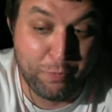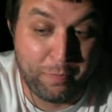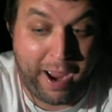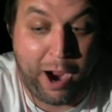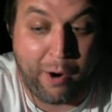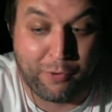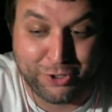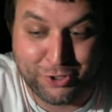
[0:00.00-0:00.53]

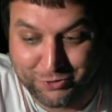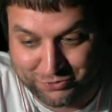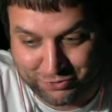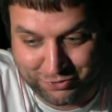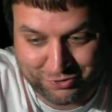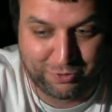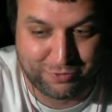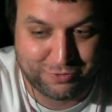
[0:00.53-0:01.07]
power
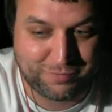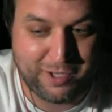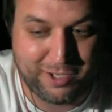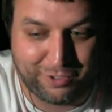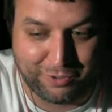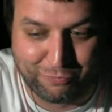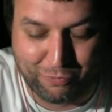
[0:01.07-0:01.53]
user, so to speak, of